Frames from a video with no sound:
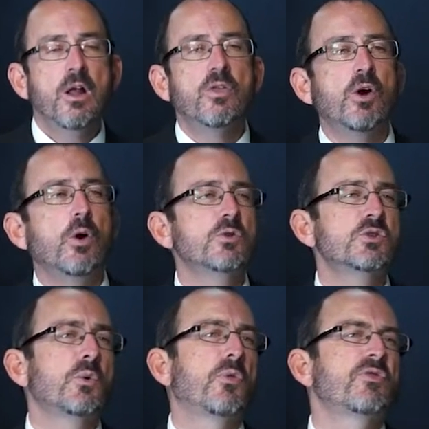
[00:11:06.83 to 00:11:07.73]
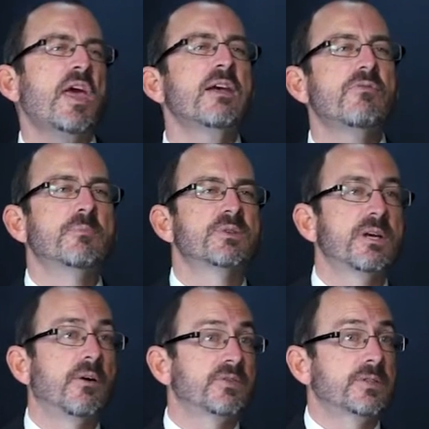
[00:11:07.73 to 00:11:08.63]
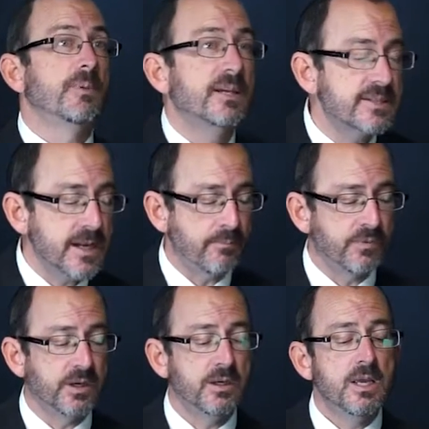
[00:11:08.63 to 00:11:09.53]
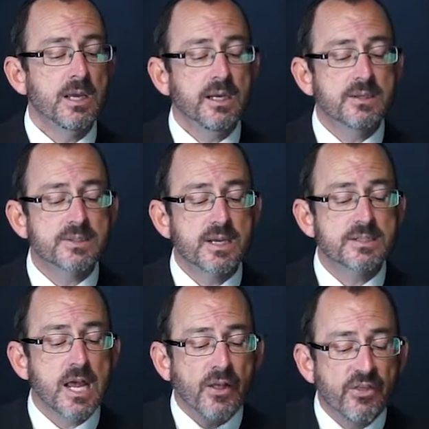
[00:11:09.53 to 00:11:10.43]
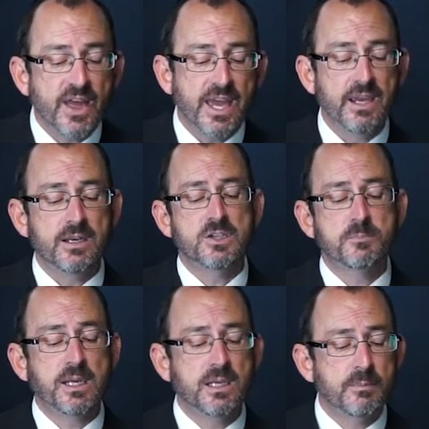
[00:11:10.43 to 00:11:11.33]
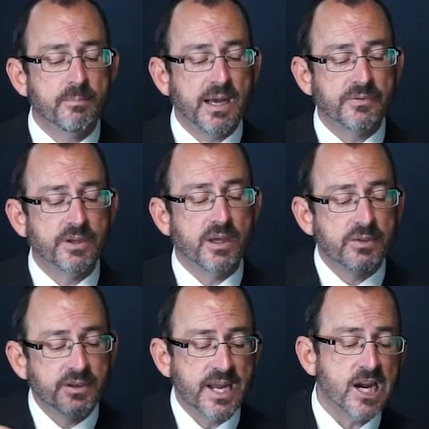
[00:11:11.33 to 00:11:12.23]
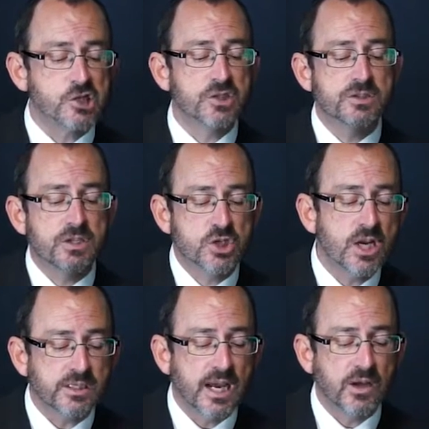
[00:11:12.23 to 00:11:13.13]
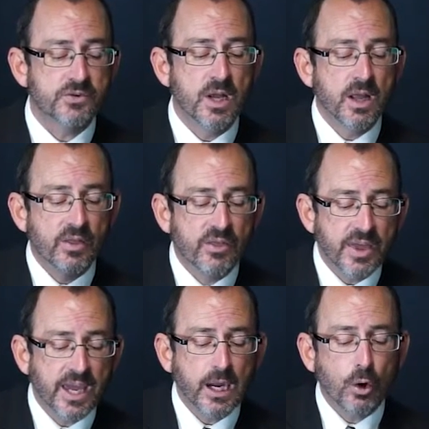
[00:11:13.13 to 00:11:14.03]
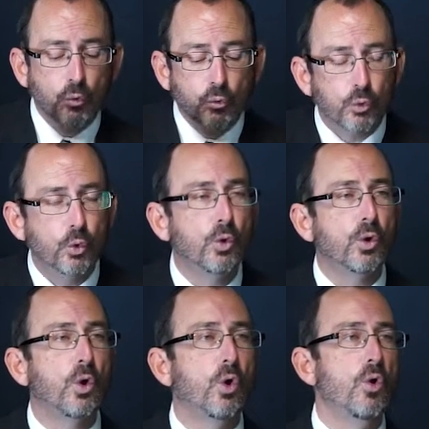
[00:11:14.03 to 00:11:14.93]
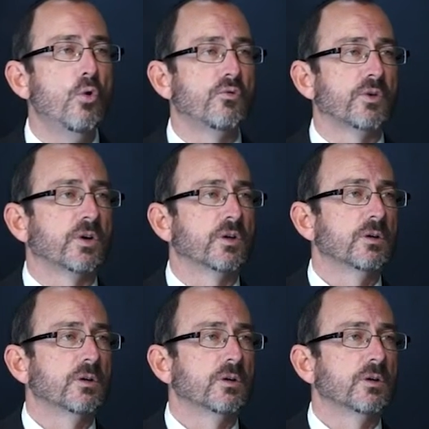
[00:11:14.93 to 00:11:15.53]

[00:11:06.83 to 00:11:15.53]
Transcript: Those who think of themselves to be something, he says, they, and he's speaking about the, the nation, the Gentiles, they rule over